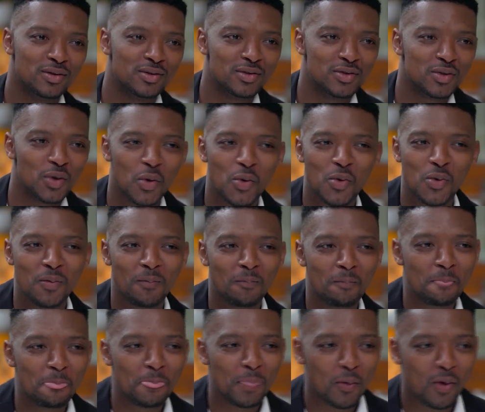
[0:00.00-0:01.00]
so,
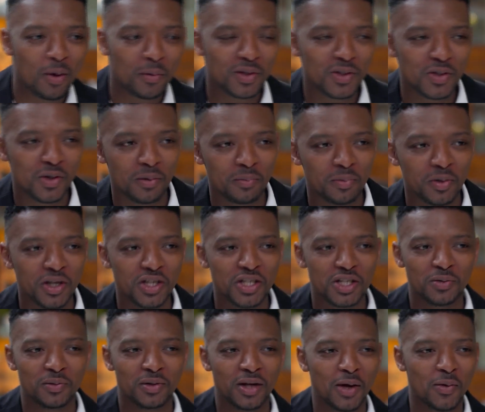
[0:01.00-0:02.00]
what was your
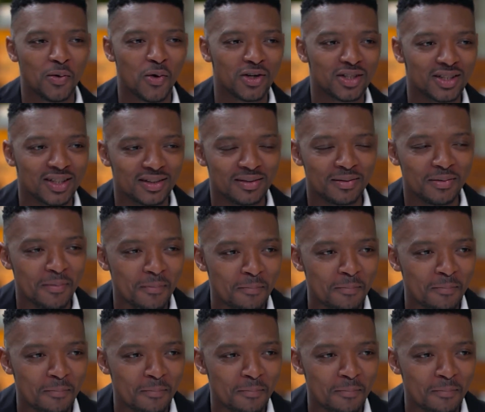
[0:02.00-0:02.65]
impression when I walked in?